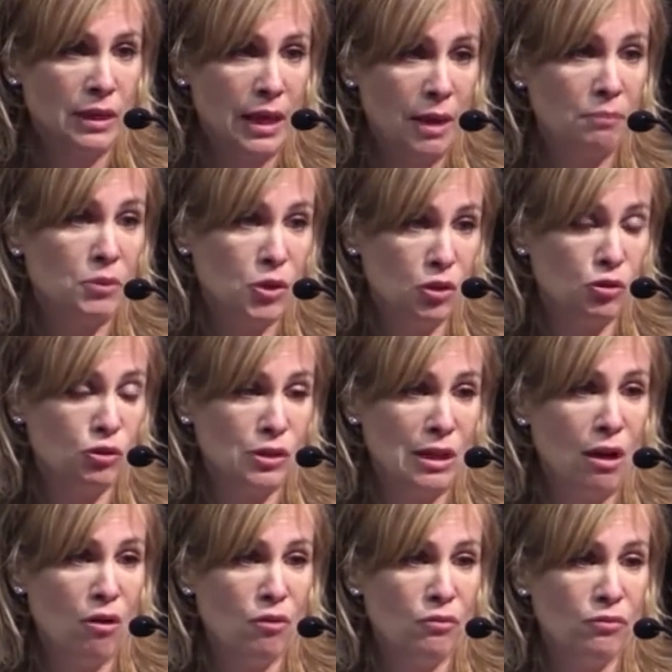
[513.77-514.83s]
kept to
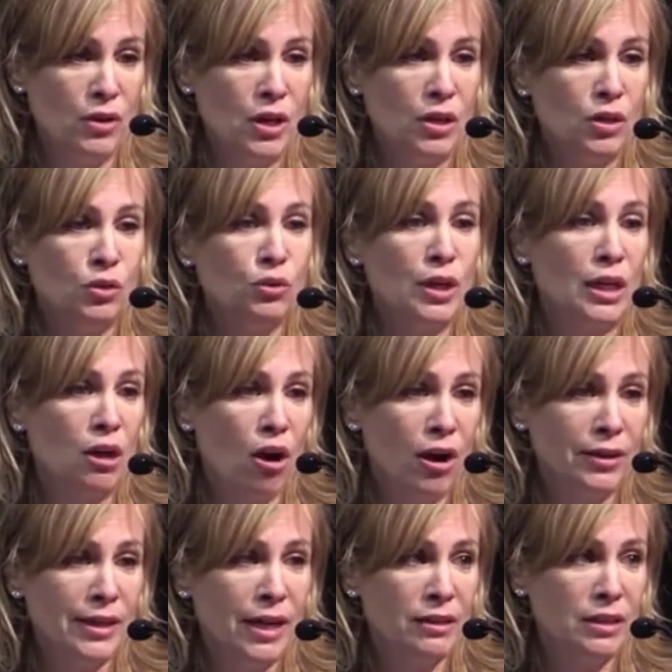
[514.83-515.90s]
yourself, you can
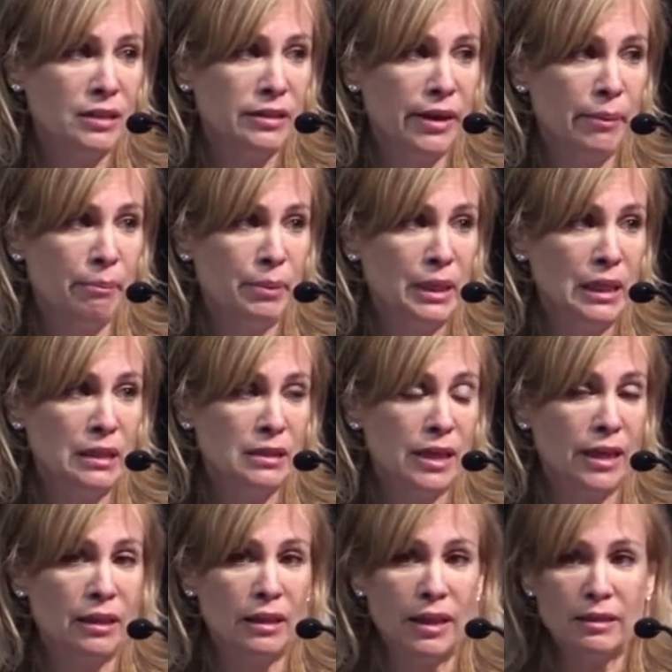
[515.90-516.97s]
contact these companies
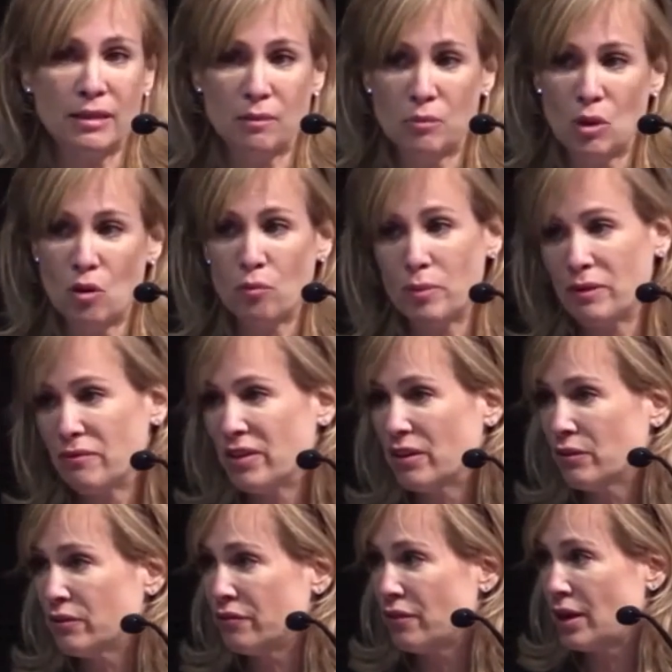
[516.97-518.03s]
and let them know, Been
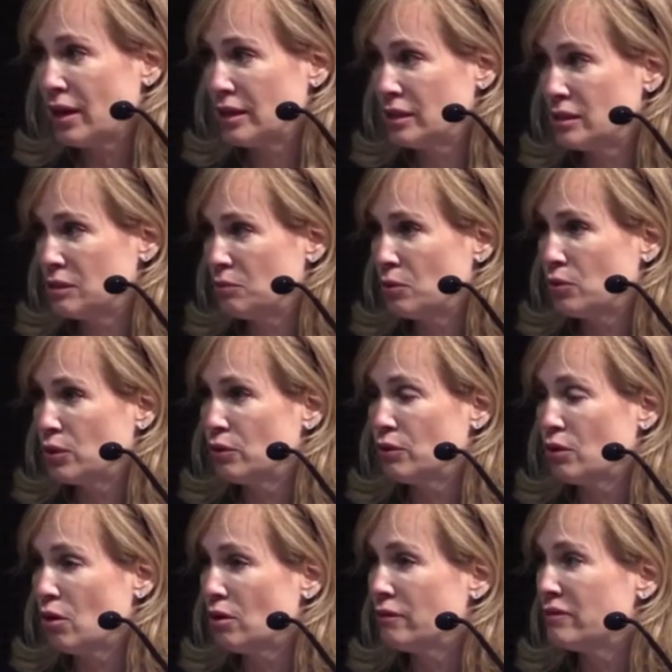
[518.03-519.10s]
Verified, Spokio,
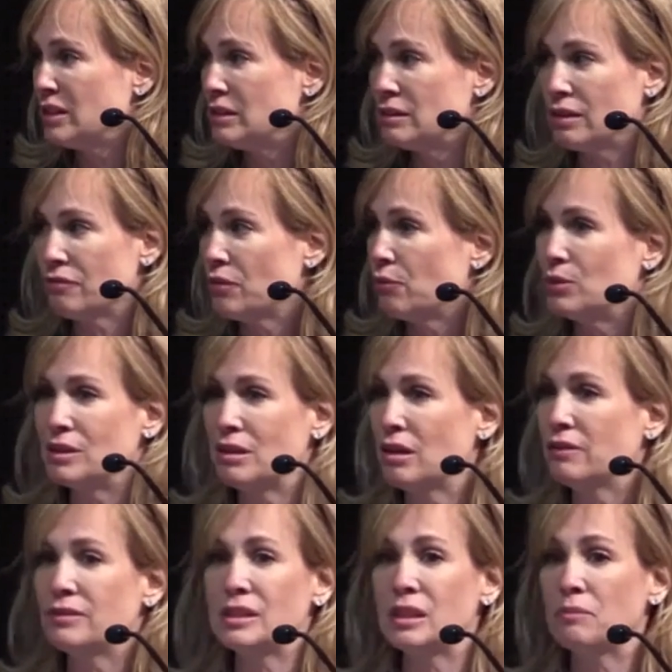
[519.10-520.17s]
and all of these different ones that
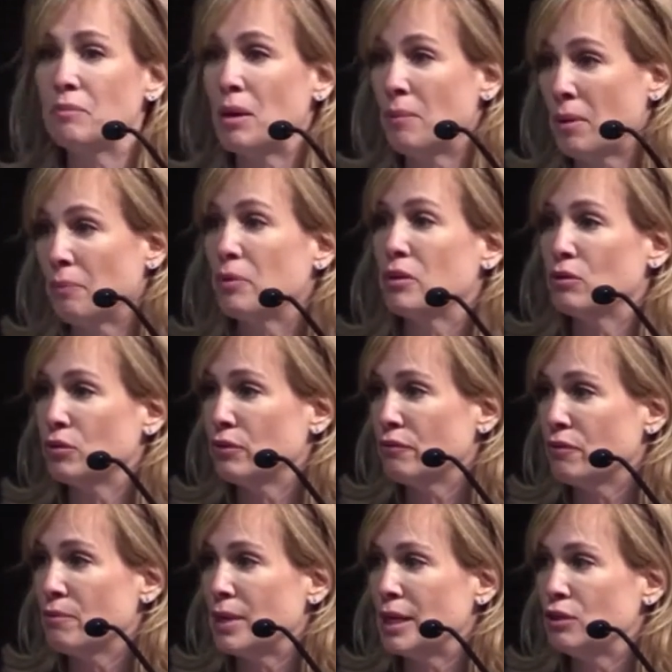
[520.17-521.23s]
all of a sudden pop up with your
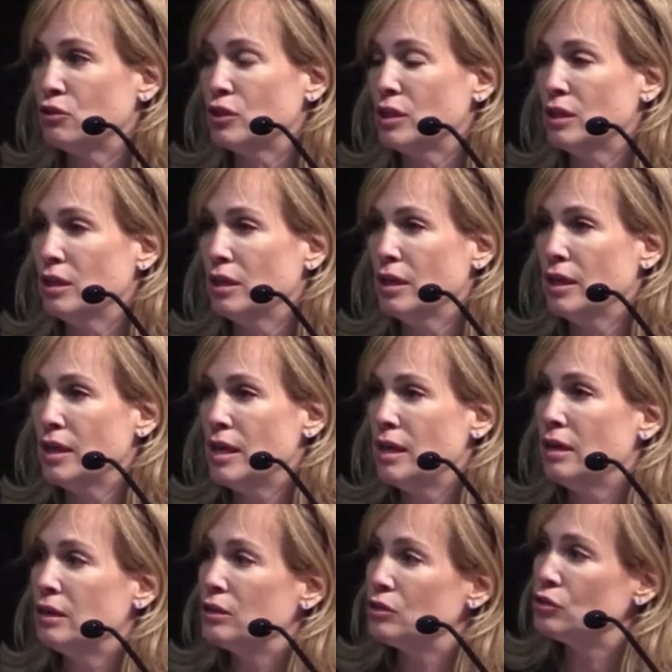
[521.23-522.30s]
information.
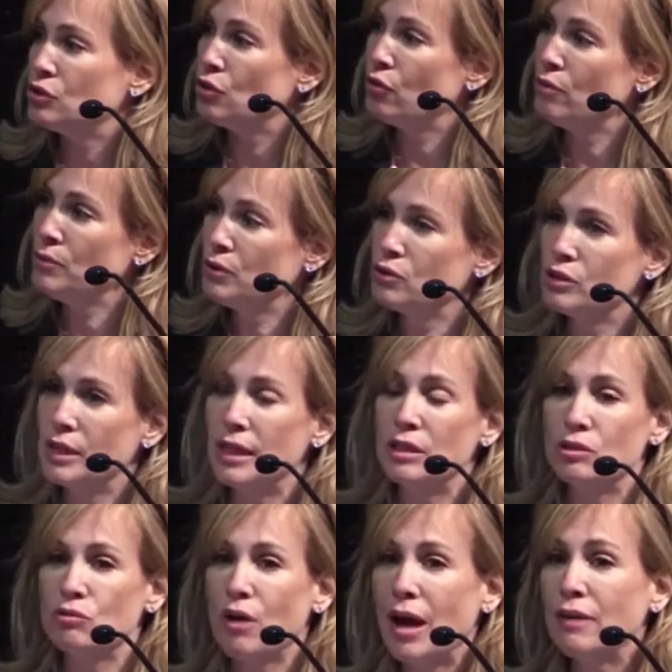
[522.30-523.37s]
Show them your
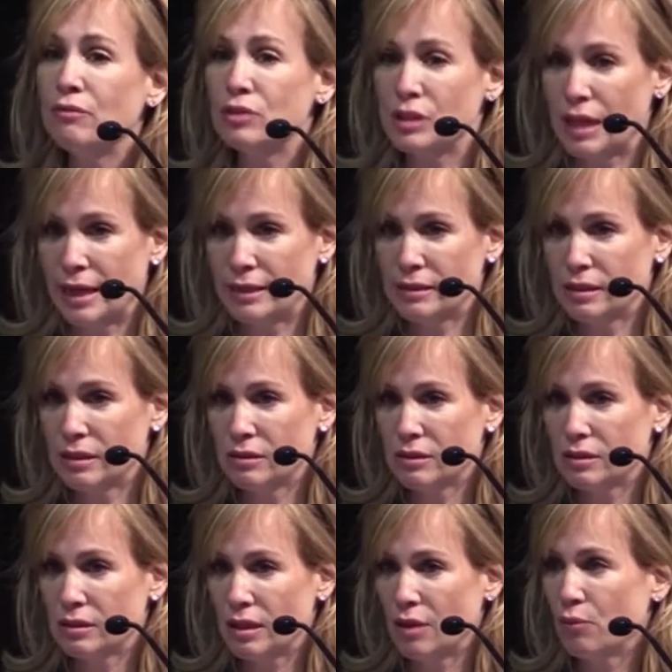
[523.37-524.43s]
state driver's
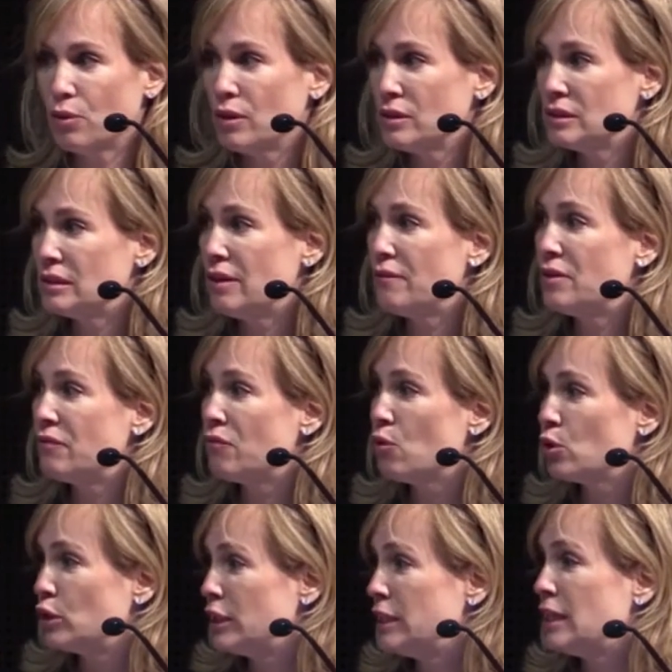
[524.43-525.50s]
license, and within 7 to
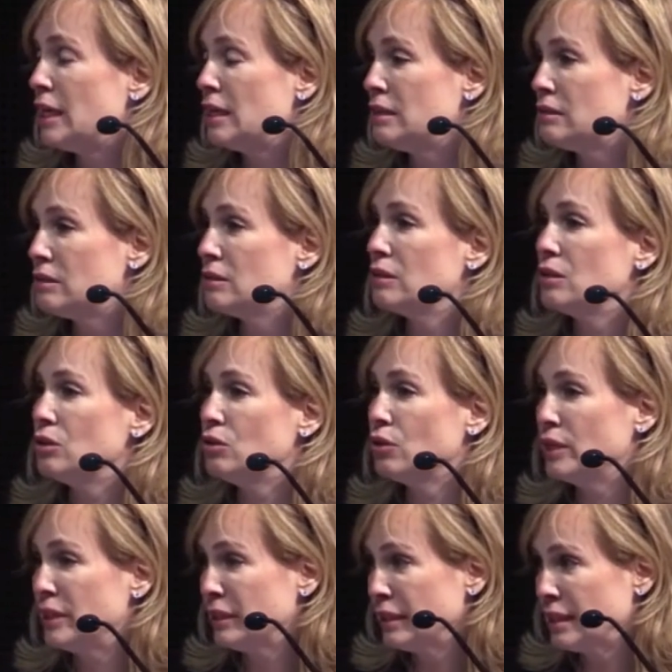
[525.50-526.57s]
14 days, you
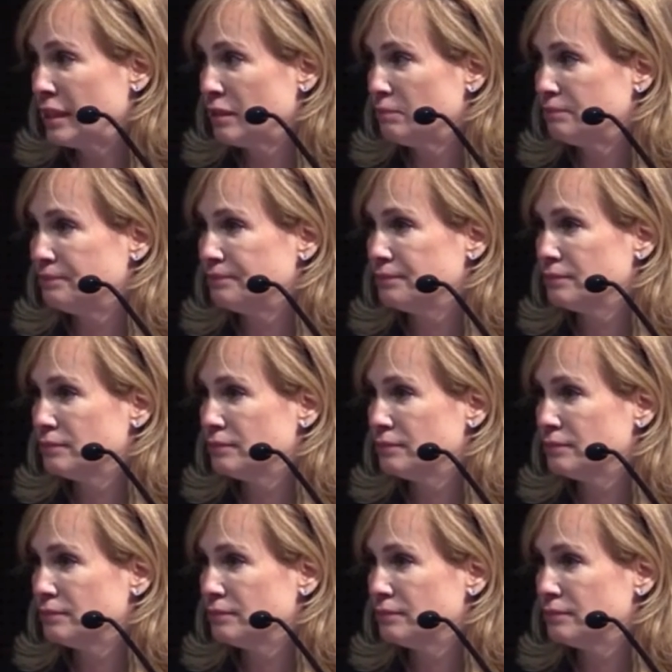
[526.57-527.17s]
can delete it.